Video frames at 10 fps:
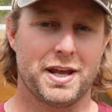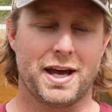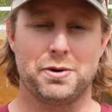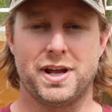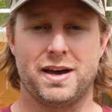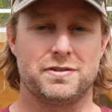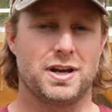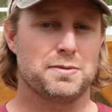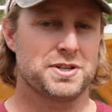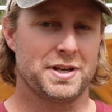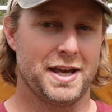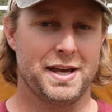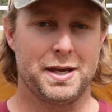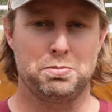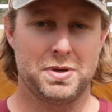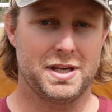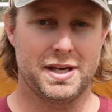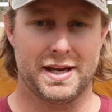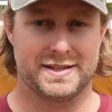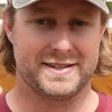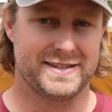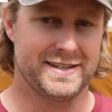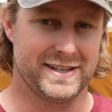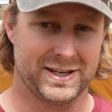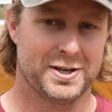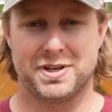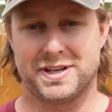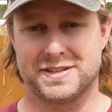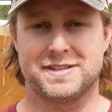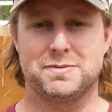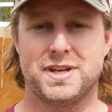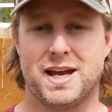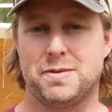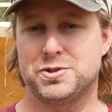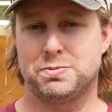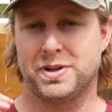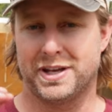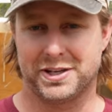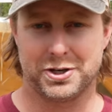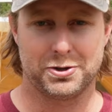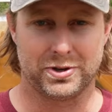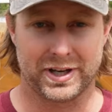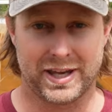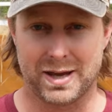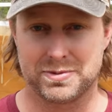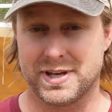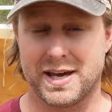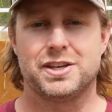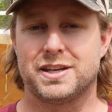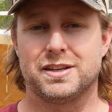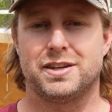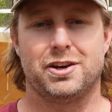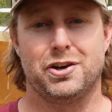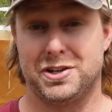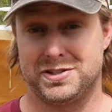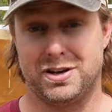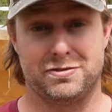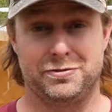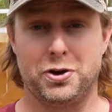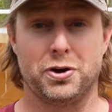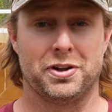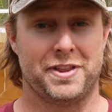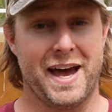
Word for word: and I would have an option A, B, and C, because sometimes you plan to go to a campsite, you get there and it's all full.